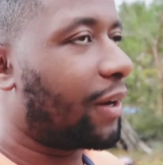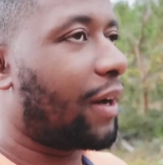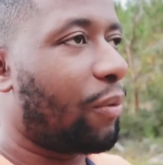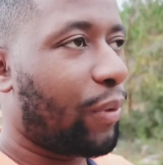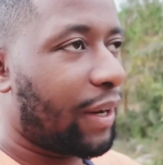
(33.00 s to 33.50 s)

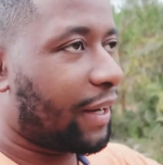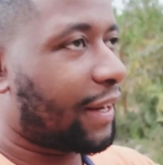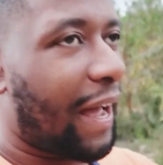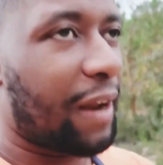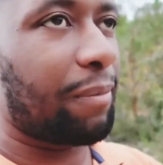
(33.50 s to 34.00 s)
uh, I went
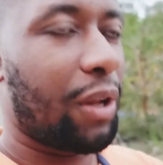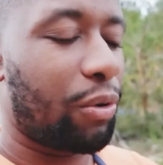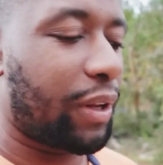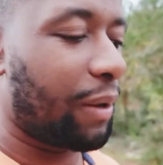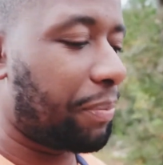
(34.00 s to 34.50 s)
and got them
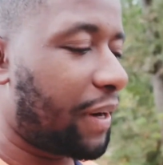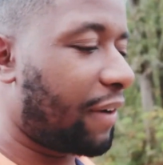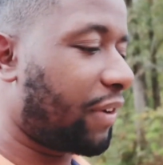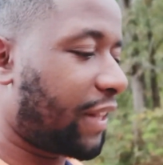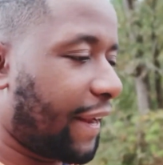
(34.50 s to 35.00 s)
loaded up and
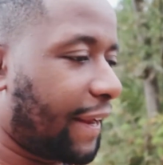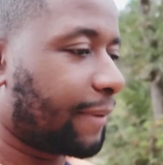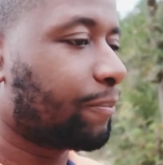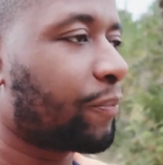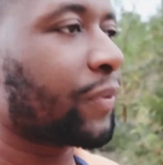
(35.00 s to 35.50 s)

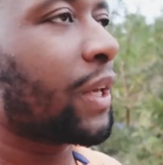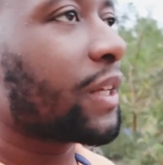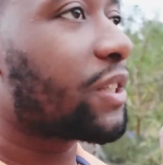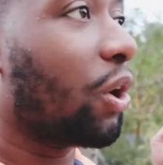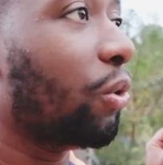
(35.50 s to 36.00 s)
everything.
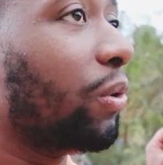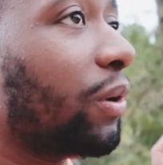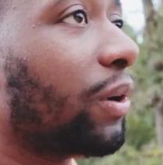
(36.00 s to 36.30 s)
So